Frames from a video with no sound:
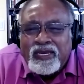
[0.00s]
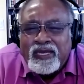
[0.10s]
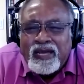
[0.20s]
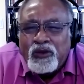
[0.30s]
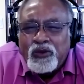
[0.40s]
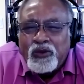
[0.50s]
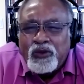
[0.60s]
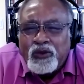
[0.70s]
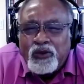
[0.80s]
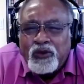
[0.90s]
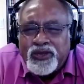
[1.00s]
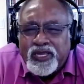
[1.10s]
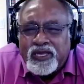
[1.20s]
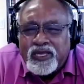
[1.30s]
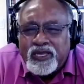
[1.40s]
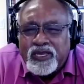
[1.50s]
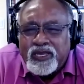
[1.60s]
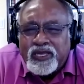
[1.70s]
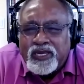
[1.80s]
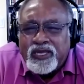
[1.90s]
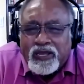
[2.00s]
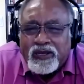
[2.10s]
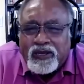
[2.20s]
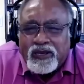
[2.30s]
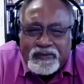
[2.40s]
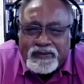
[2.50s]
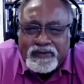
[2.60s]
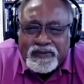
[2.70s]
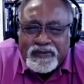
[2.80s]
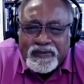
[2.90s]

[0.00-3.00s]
how we're going to get ourselves back on track.